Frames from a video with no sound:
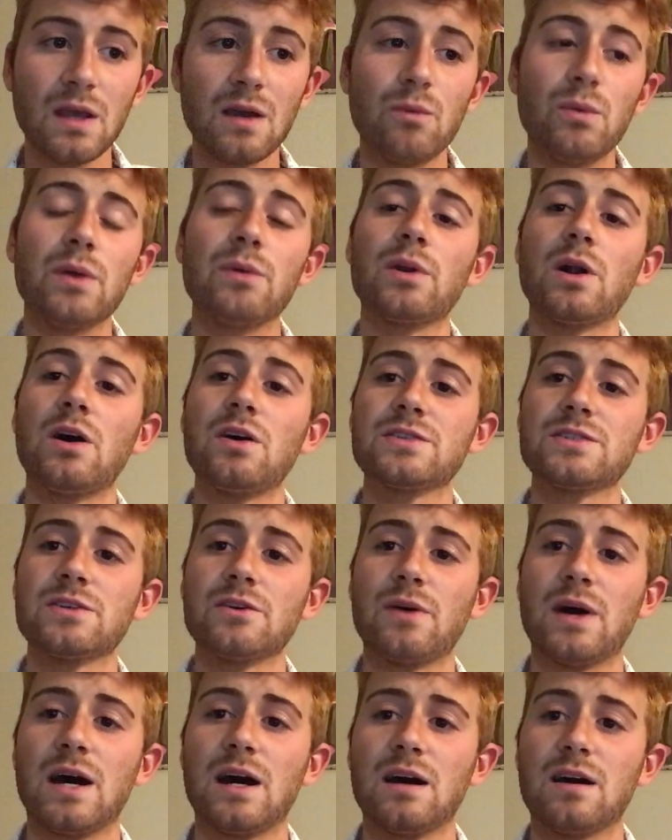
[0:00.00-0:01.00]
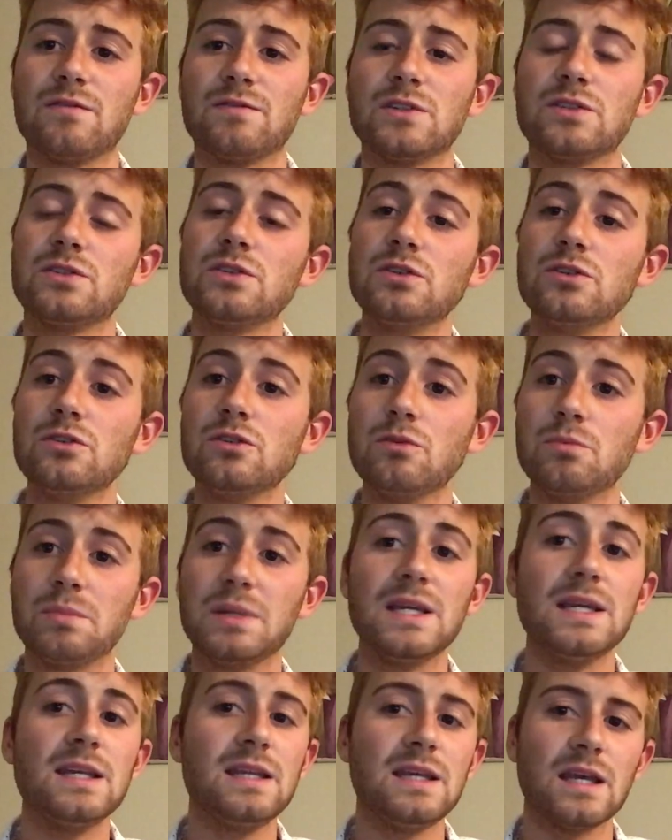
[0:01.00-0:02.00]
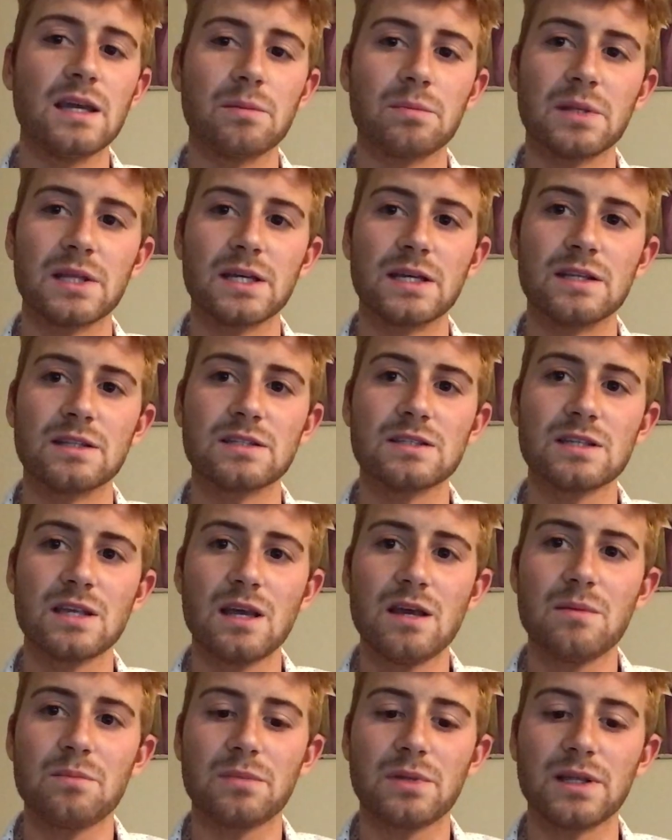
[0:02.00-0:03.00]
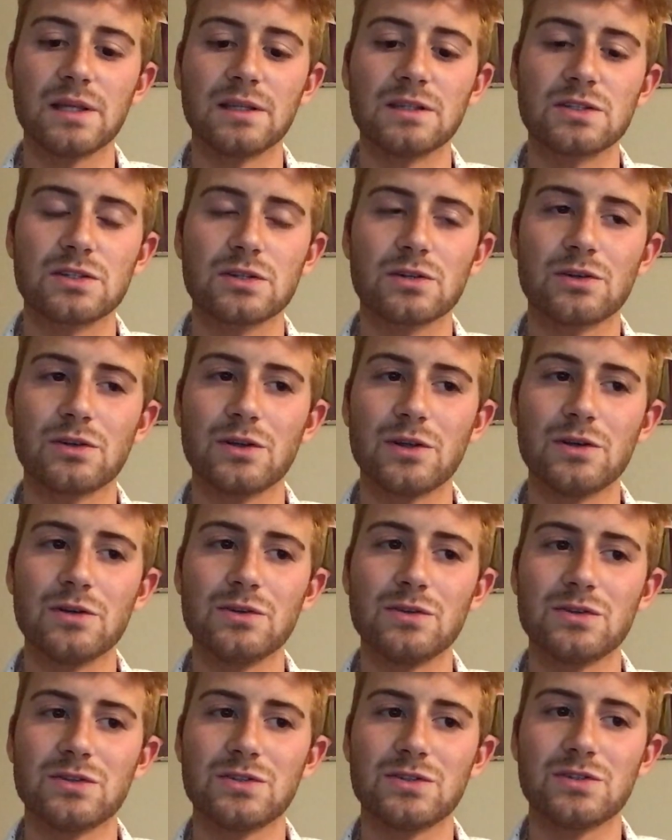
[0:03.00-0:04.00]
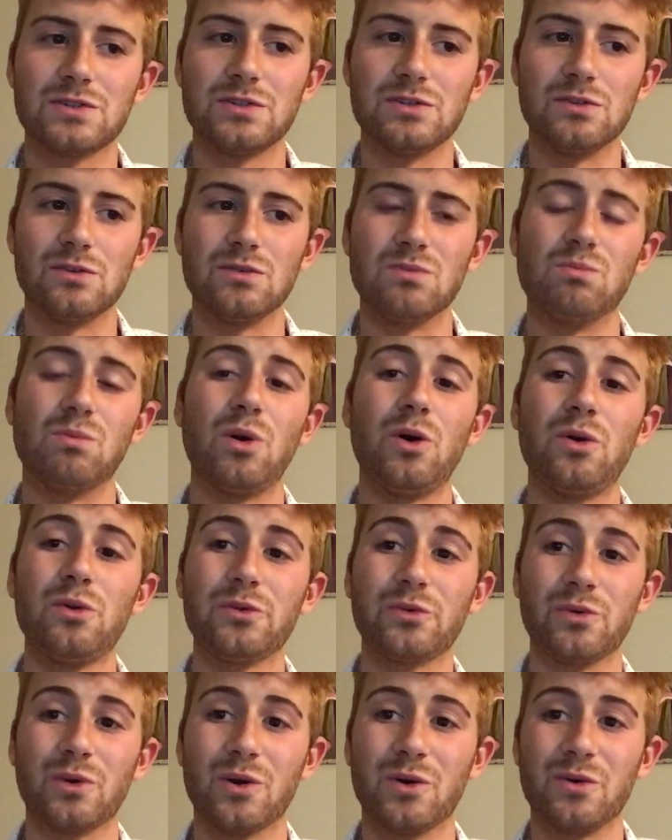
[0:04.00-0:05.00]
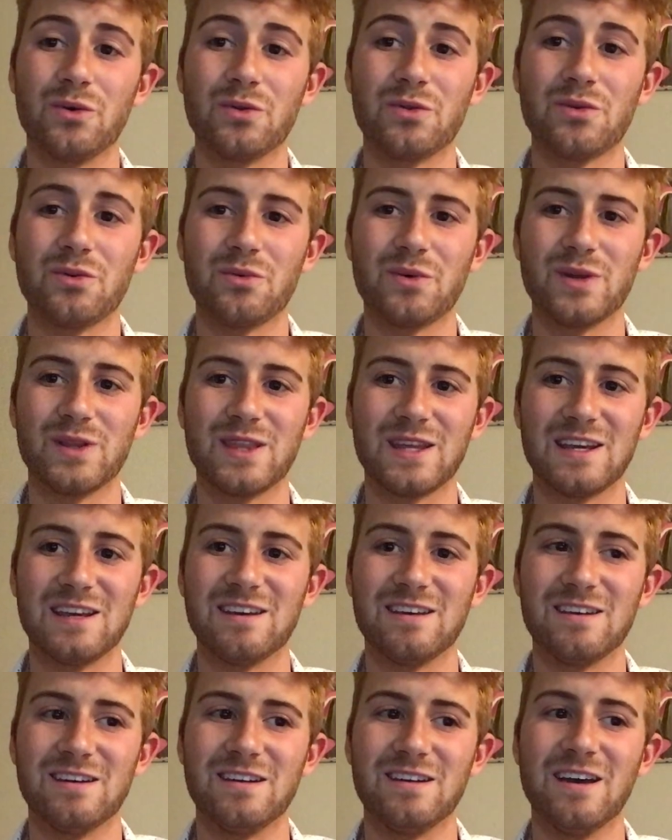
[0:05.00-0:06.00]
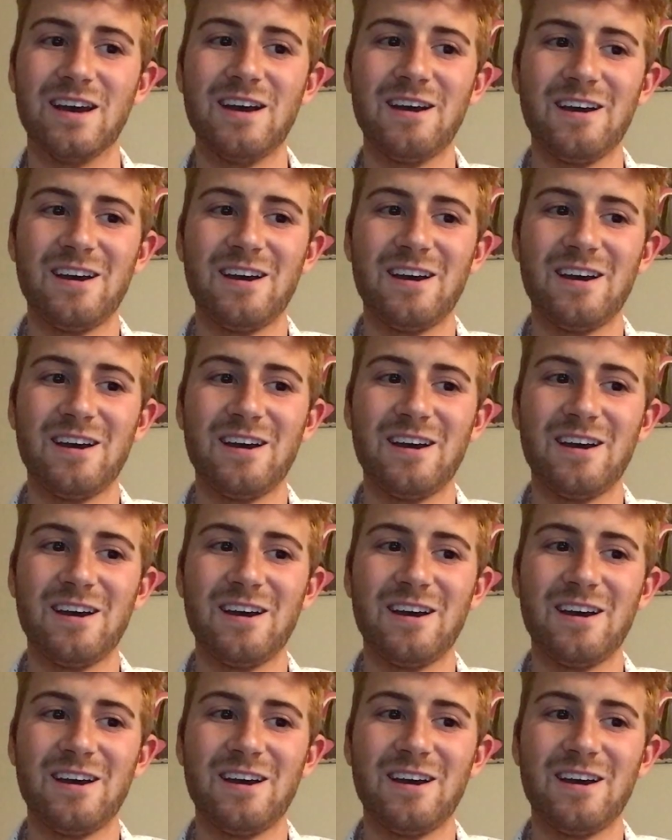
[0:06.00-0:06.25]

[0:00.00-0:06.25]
We would also have 2 PDA plates placed close to mold growth within